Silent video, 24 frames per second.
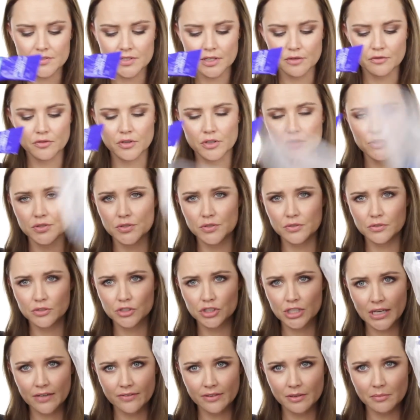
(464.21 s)
So I've got 2
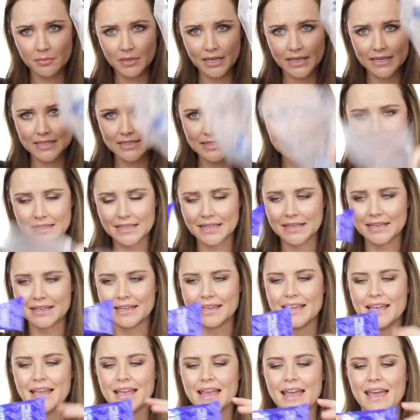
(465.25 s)
shaving blades in there
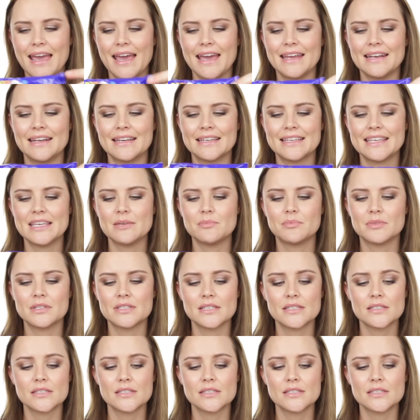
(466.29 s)
and I keep this.